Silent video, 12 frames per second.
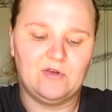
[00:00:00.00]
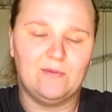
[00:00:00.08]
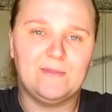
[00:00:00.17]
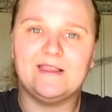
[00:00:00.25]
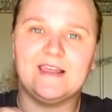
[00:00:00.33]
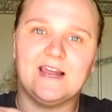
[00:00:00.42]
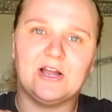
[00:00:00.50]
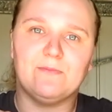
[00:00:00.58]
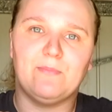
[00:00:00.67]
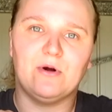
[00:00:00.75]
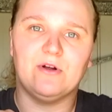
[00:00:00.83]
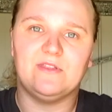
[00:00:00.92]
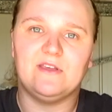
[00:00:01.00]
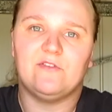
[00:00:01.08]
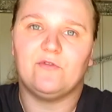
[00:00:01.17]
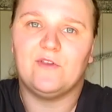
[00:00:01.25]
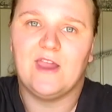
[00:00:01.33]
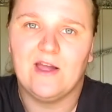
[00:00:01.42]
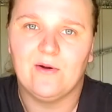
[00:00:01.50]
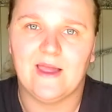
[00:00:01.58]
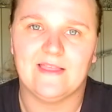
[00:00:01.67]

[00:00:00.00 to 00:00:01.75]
told me that I could borrow this for now,